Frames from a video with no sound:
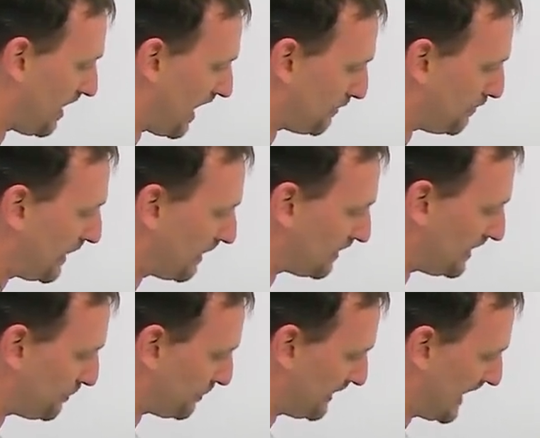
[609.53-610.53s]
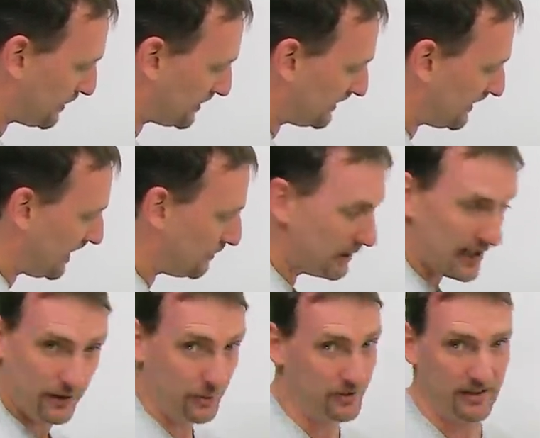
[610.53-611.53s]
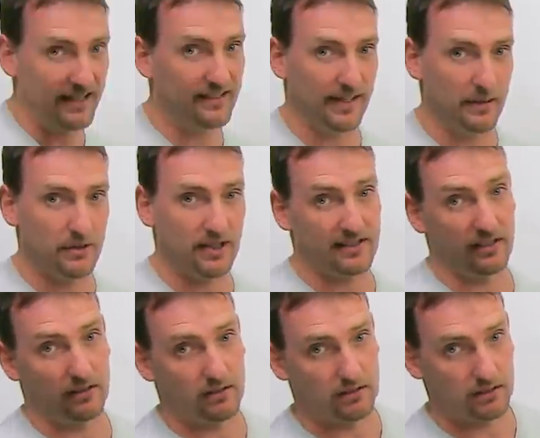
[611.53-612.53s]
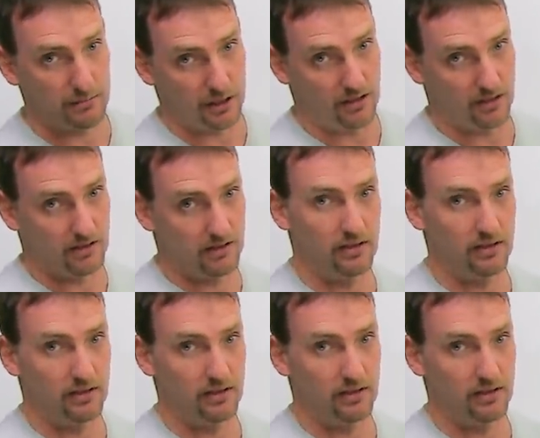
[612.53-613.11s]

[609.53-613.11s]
I barely pronounce table. I don't say table, I say table.